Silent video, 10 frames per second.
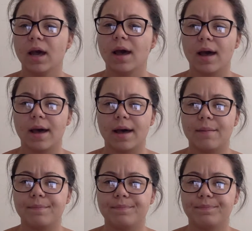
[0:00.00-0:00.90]

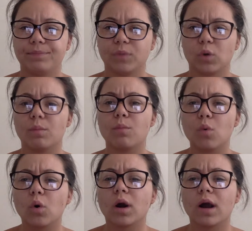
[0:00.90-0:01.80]
um, or
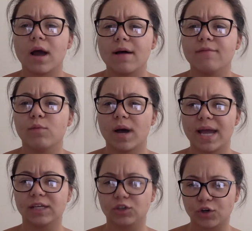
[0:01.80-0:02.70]
more of what
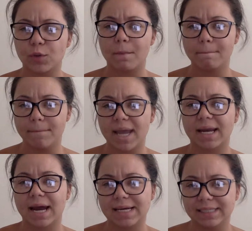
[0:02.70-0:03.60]
a true
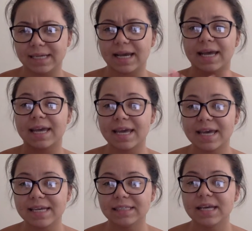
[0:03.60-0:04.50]
main idea
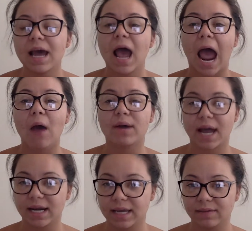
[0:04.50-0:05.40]
is. I would
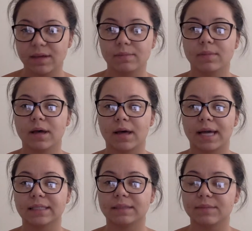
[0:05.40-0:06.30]
kind of give them
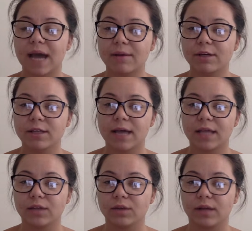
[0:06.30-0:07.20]
like some time to do that
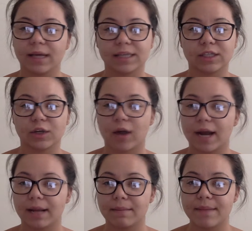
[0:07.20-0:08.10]
through like a
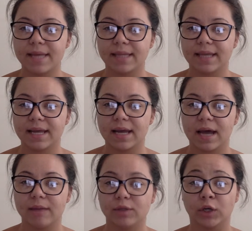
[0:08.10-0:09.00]
Socratic method
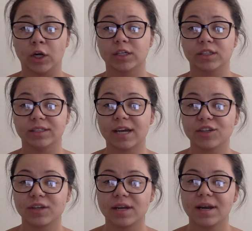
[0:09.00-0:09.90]
to encourage
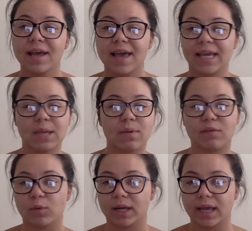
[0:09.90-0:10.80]
discussion and keep
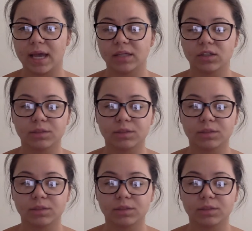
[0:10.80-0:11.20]
everyone engaged.